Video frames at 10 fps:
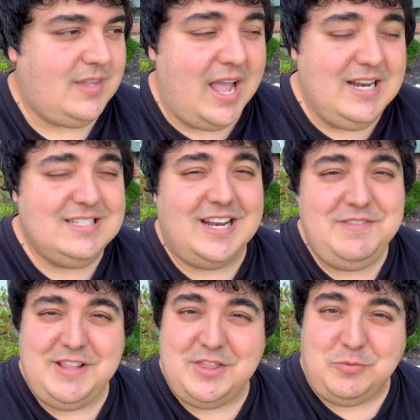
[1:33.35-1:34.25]
And it's not
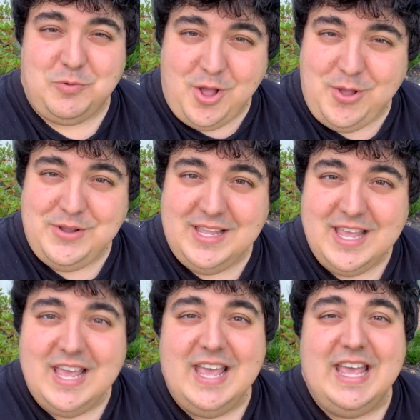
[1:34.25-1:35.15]
even that they're wrong.
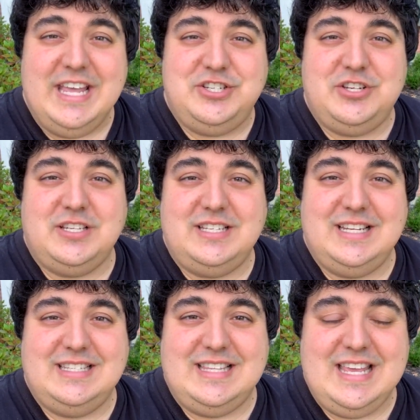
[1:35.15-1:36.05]
It's
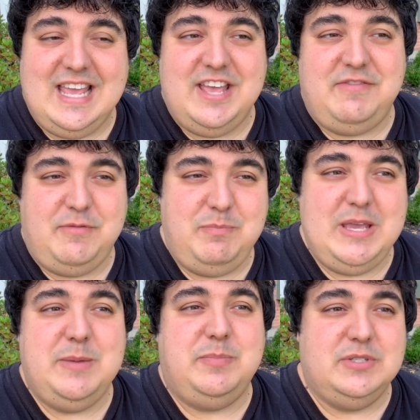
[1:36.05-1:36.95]
the if
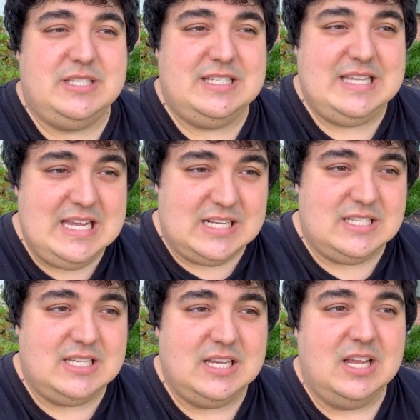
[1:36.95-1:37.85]
people see
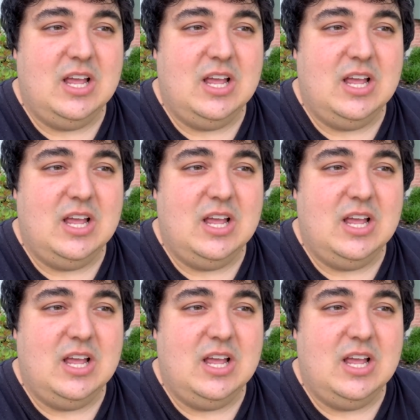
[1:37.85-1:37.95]
it